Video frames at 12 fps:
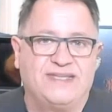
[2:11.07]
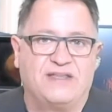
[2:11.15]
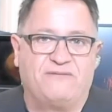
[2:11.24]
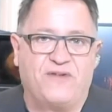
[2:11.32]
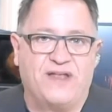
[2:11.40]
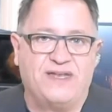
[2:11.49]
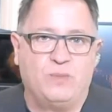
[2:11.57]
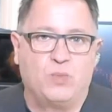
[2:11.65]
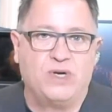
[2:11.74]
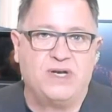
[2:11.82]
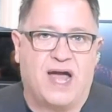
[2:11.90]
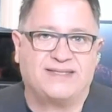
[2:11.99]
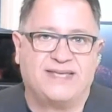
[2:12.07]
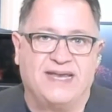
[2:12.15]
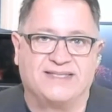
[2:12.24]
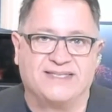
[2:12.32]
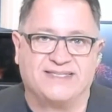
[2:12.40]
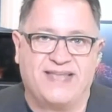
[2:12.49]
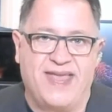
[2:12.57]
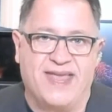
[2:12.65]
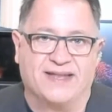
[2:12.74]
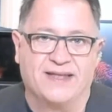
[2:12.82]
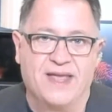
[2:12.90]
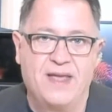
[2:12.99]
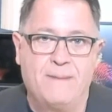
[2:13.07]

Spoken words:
the defendant would not take the stand.